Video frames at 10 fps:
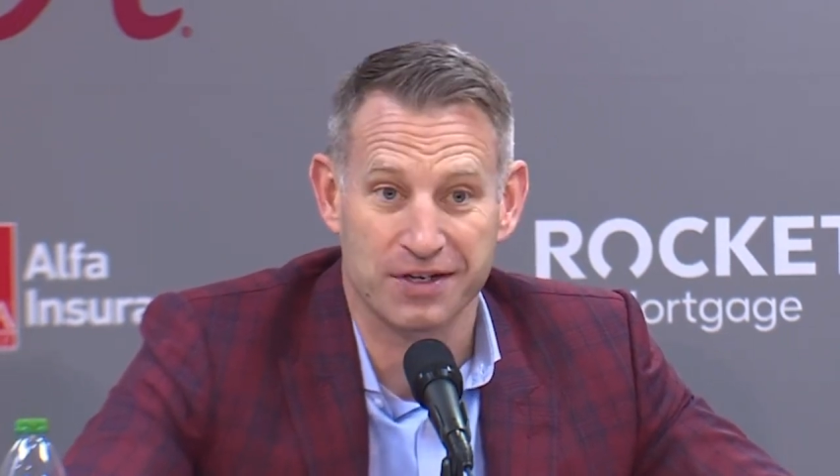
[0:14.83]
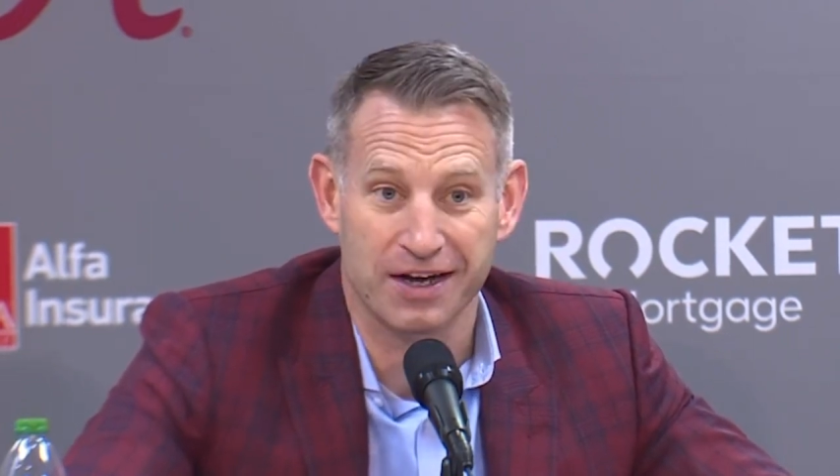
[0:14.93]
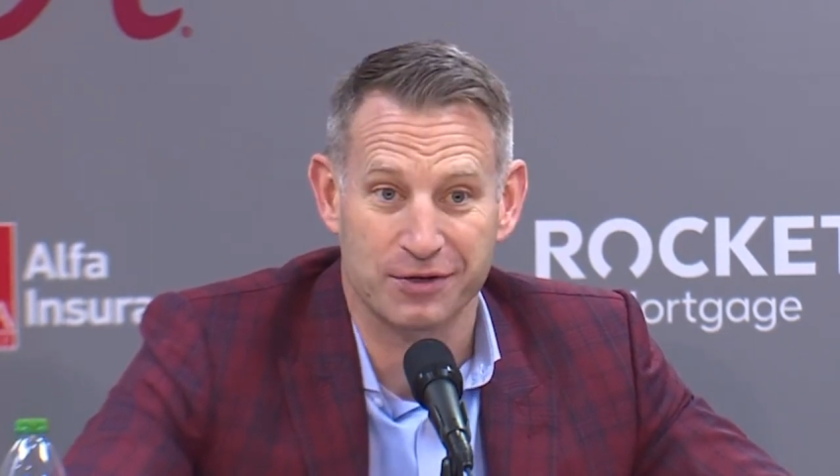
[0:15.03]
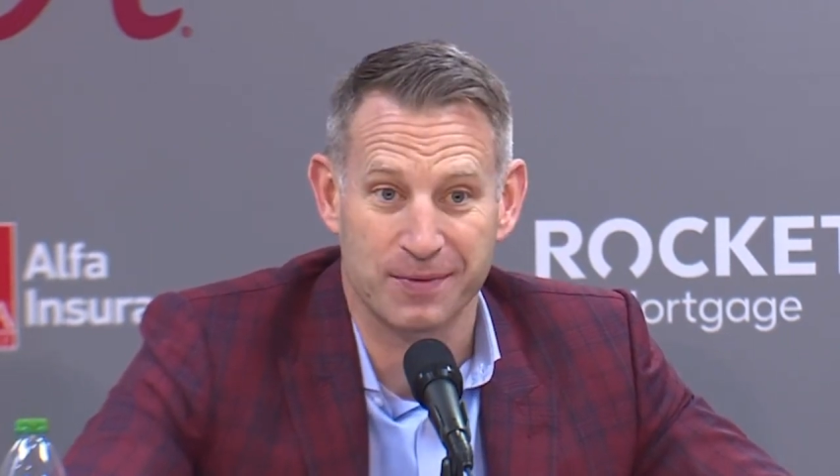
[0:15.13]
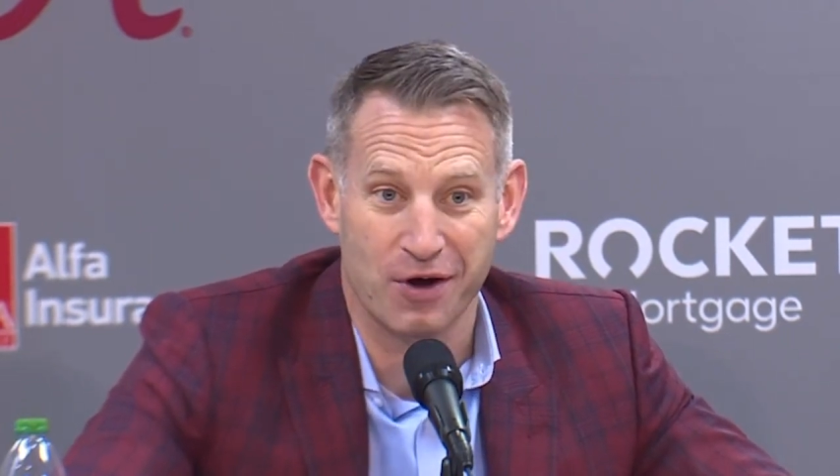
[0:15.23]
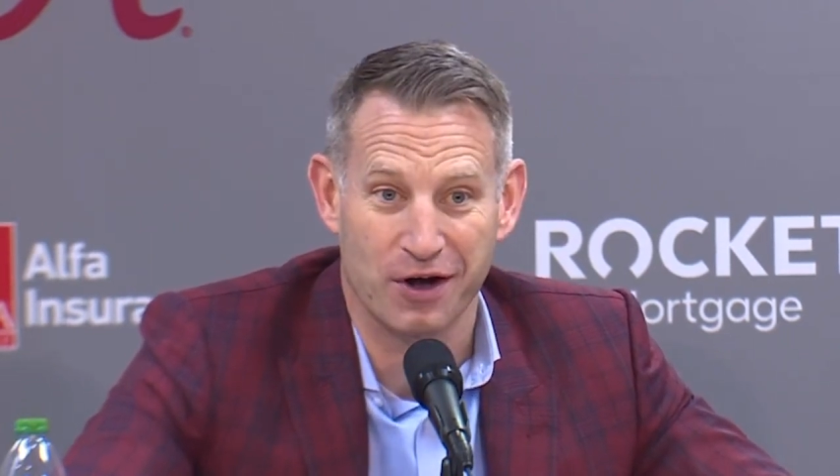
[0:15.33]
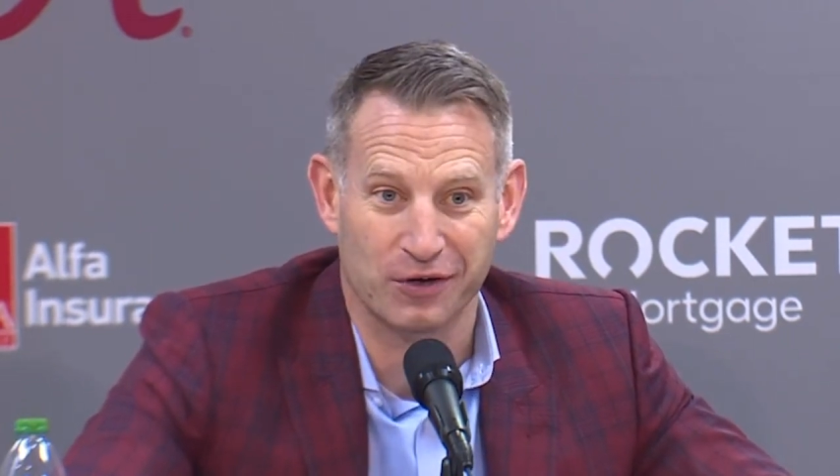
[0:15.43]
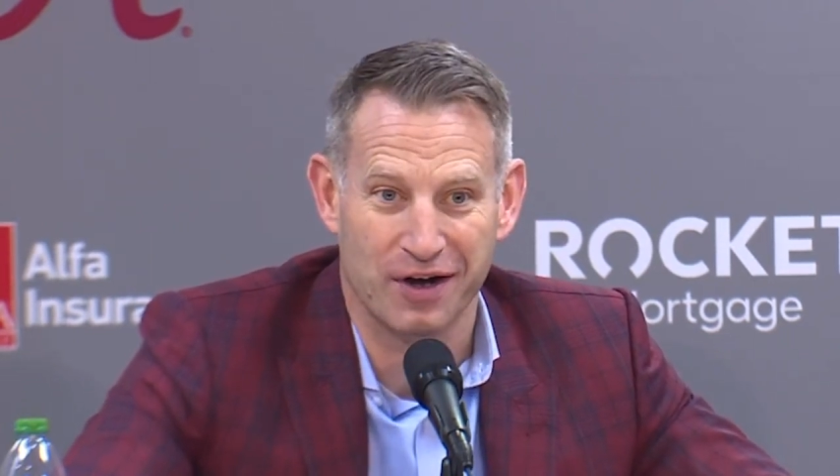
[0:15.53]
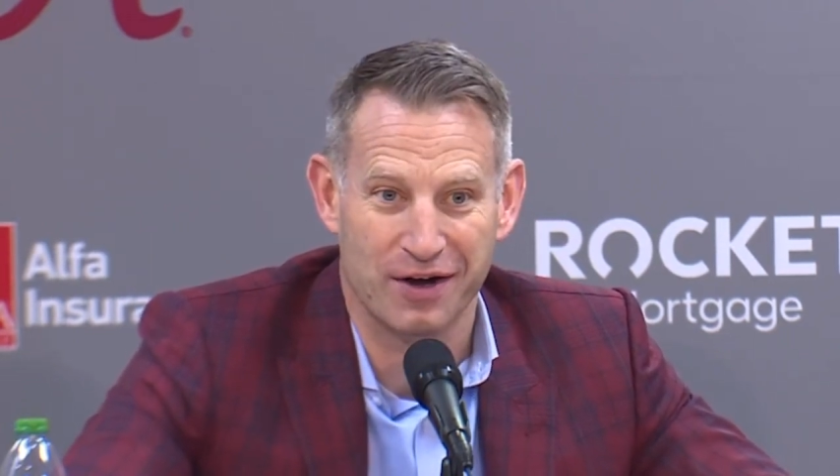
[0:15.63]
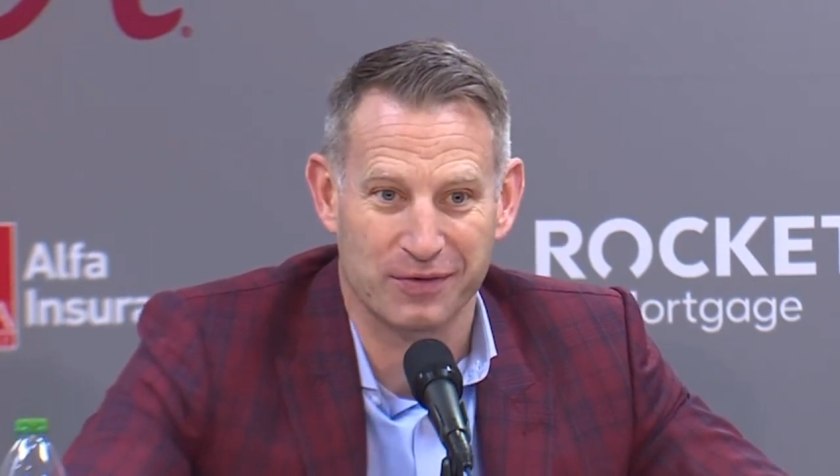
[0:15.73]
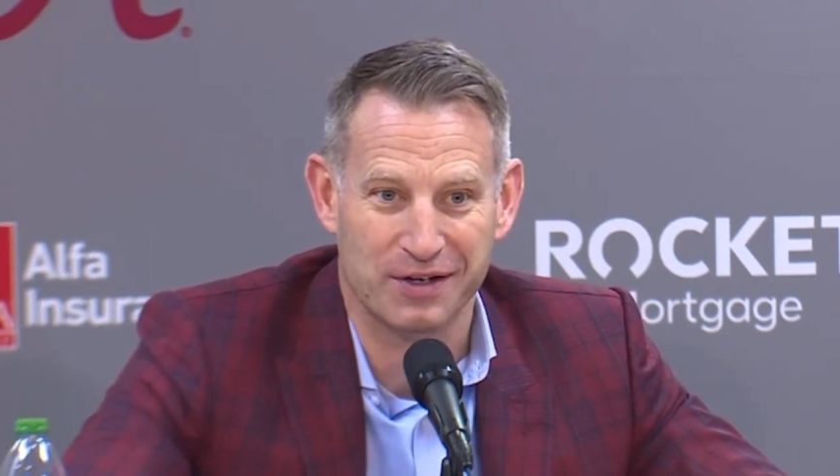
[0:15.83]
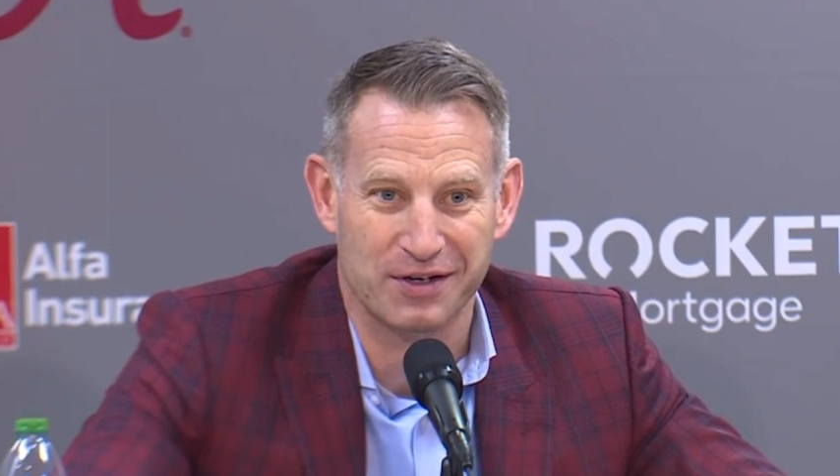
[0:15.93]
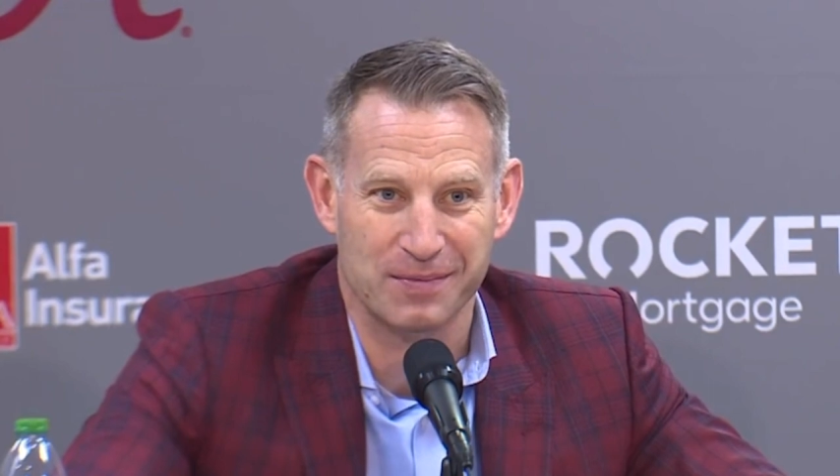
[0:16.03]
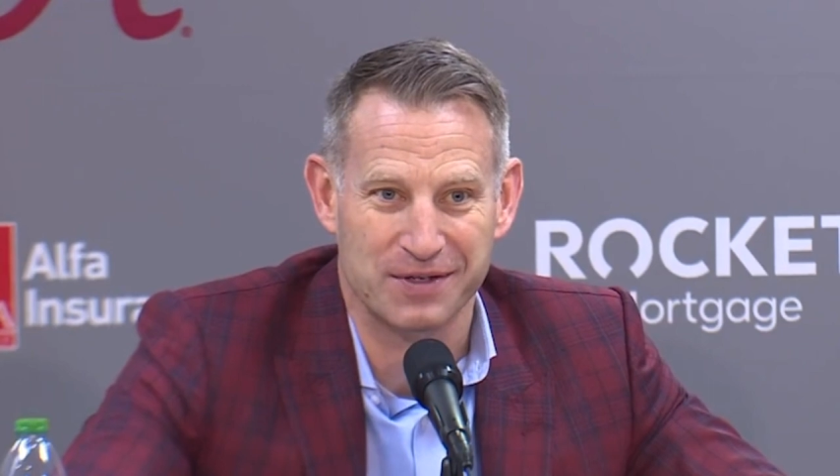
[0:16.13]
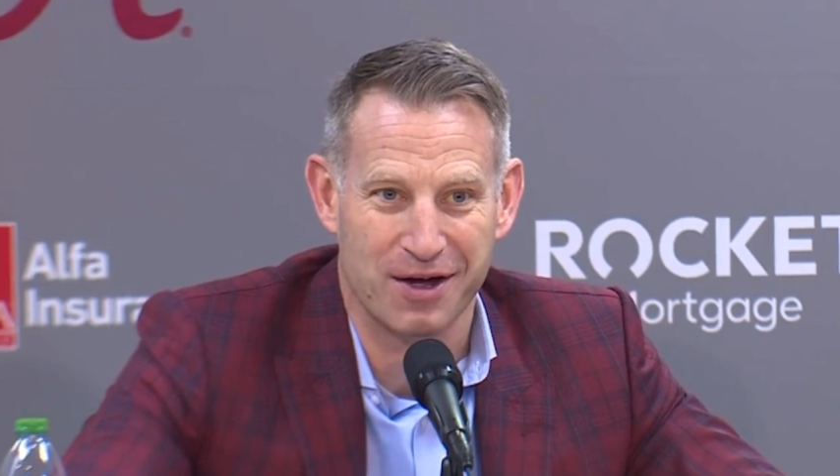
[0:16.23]
sign too many autographs when he
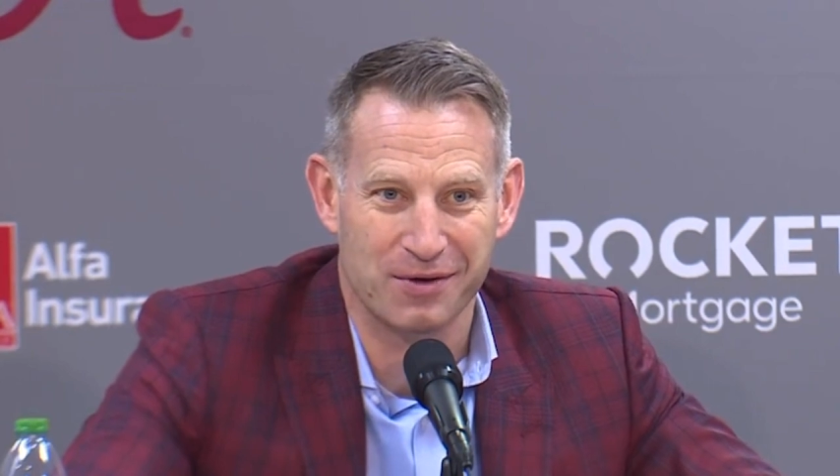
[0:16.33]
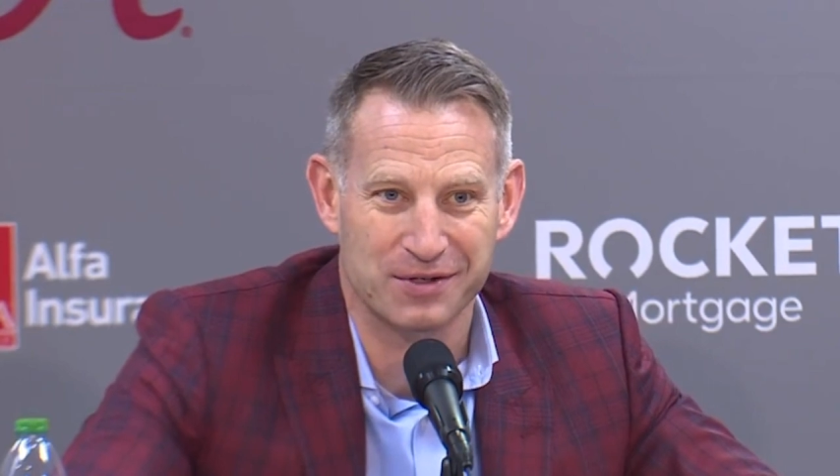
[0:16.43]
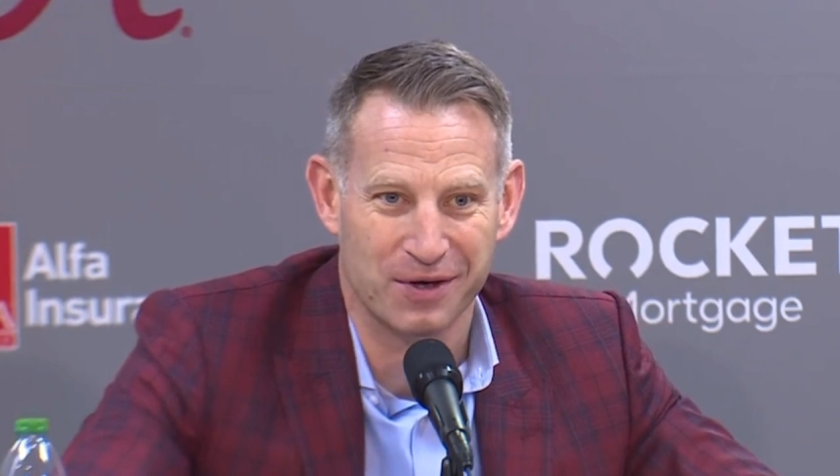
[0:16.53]
comes out.